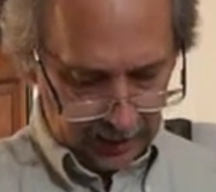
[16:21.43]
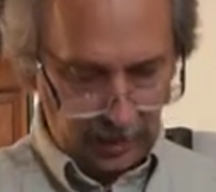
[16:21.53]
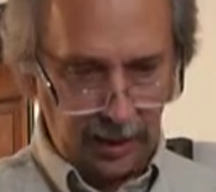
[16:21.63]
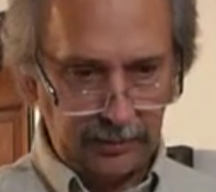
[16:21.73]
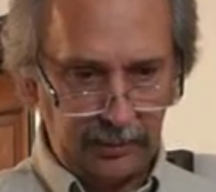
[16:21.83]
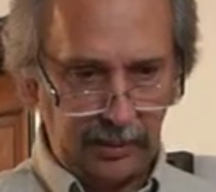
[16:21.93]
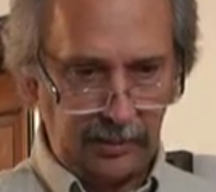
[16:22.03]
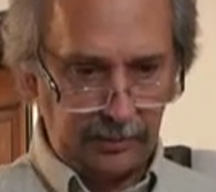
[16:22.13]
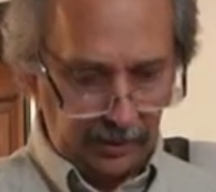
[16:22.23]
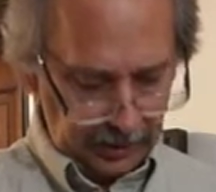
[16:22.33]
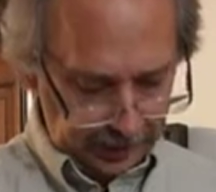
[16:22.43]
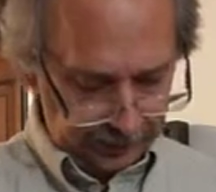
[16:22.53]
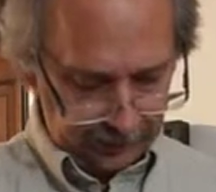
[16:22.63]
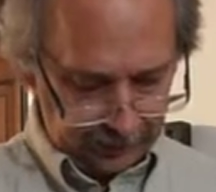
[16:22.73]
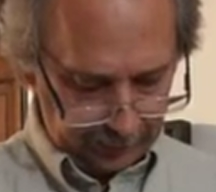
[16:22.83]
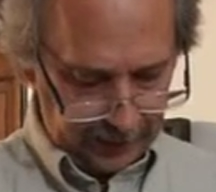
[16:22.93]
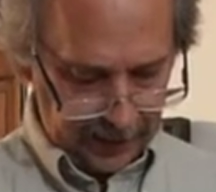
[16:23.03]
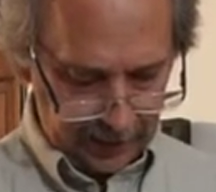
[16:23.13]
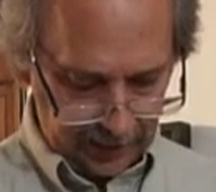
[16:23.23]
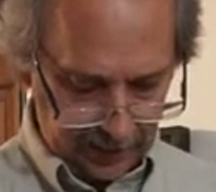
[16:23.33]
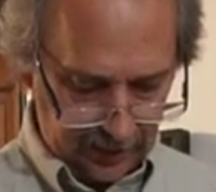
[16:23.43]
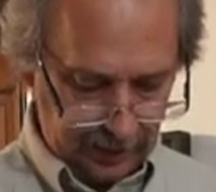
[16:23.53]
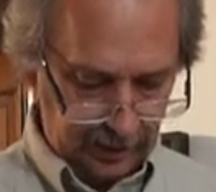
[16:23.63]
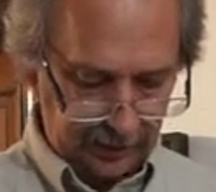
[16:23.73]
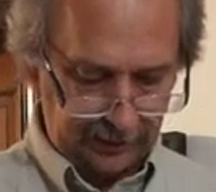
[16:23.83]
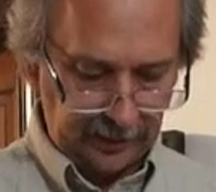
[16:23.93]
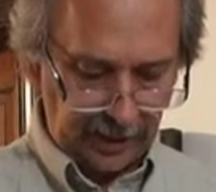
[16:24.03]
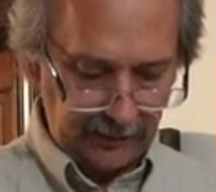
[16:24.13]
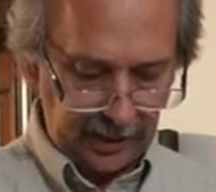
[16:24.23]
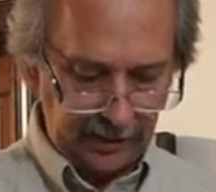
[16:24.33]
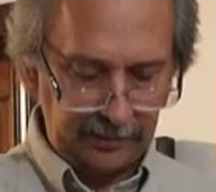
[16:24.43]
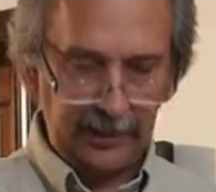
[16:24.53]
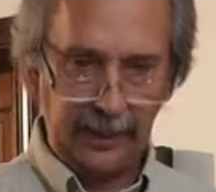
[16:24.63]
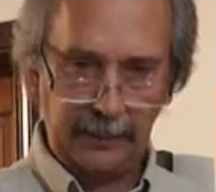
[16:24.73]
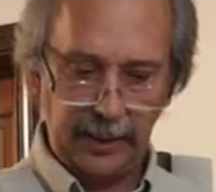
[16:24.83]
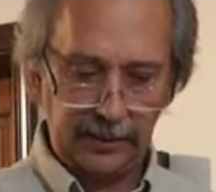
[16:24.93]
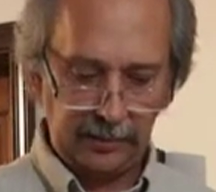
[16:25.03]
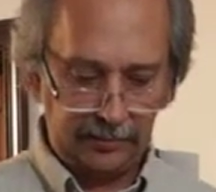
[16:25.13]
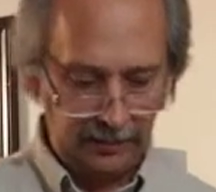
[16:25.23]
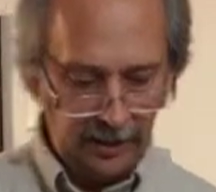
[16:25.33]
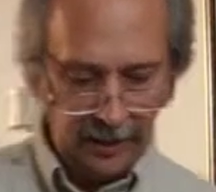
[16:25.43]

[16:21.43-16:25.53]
you can get at least some kind of start of an understanding about this.